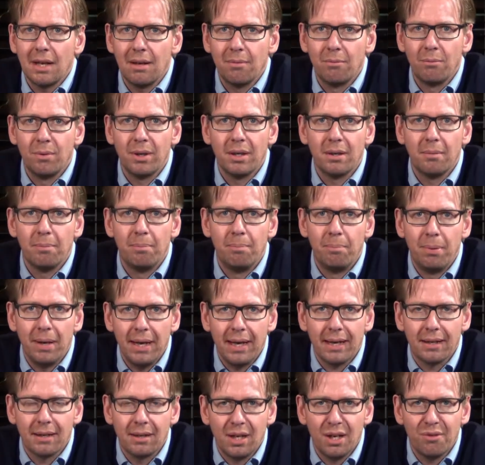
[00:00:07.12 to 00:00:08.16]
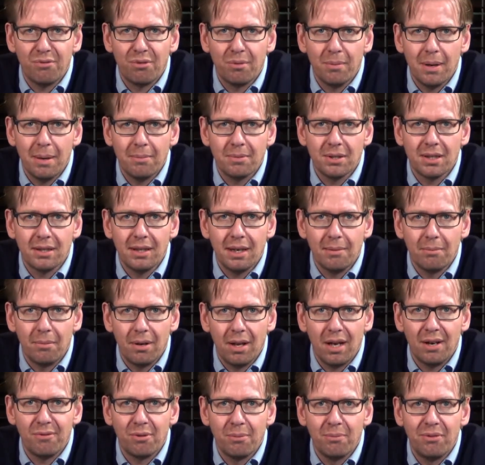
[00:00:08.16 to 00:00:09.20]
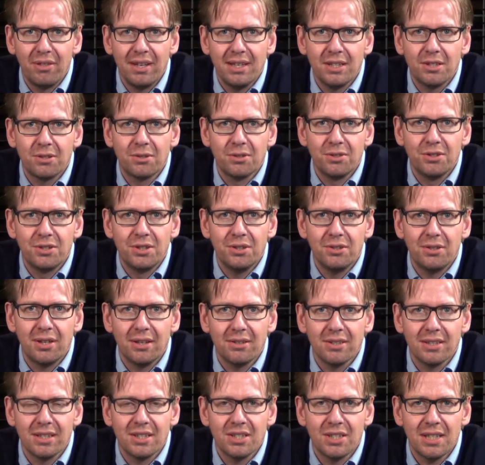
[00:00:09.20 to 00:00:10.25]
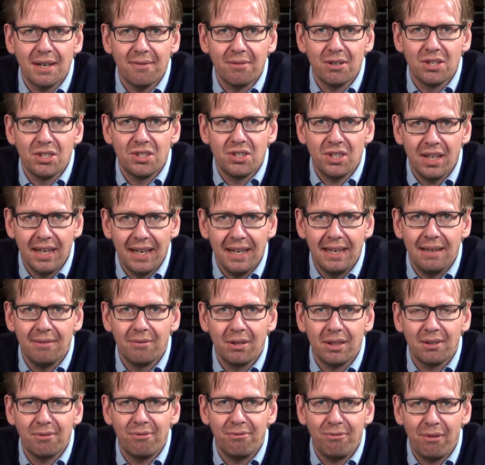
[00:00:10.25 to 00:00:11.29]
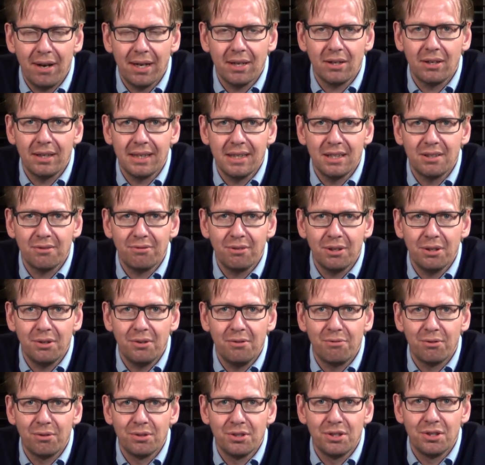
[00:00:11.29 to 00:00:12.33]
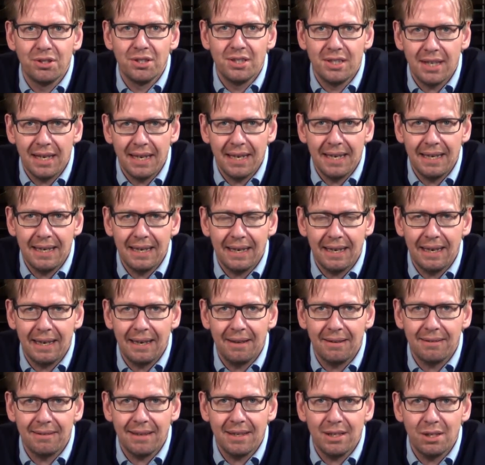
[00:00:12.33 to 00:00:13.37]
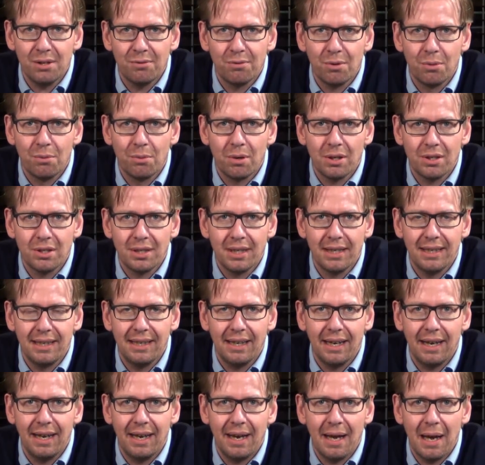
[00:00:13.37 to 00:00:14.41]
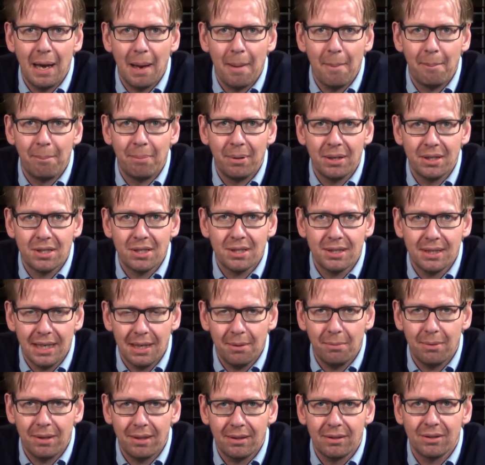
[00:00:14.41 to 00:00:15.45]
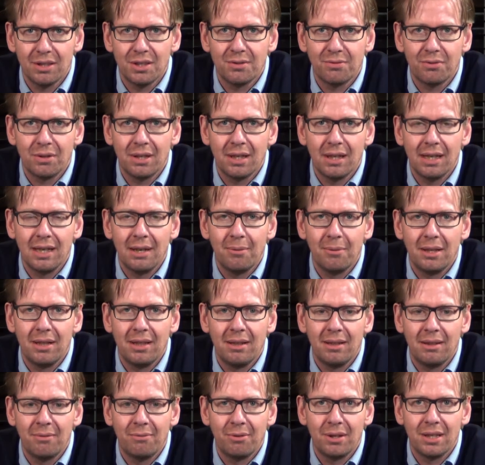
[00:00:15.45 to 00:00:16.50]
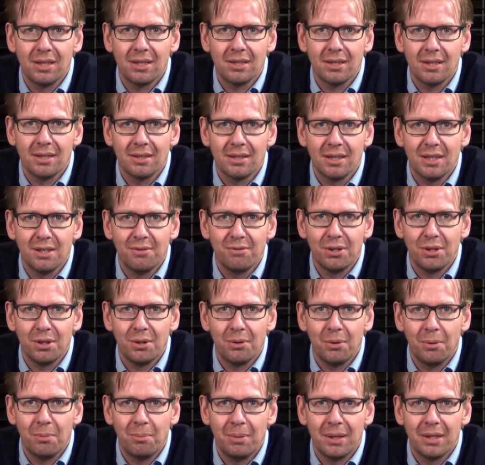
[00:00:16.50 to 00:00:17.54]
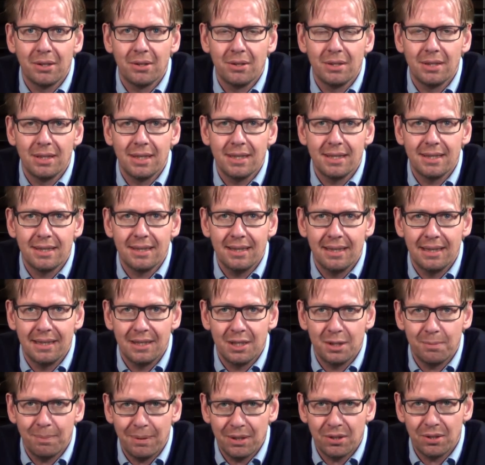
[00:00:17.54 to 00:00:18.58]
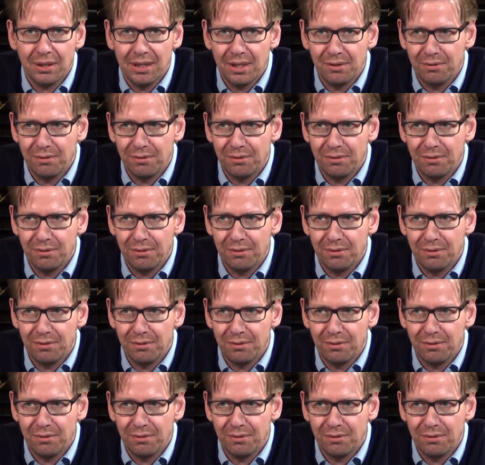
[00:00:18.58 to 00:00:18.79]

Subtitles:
And we're back live from Amsterdam, live from Thingscon 2017 with the final interview for today. Thank you for watching, but stay with us for this last interview because it's the special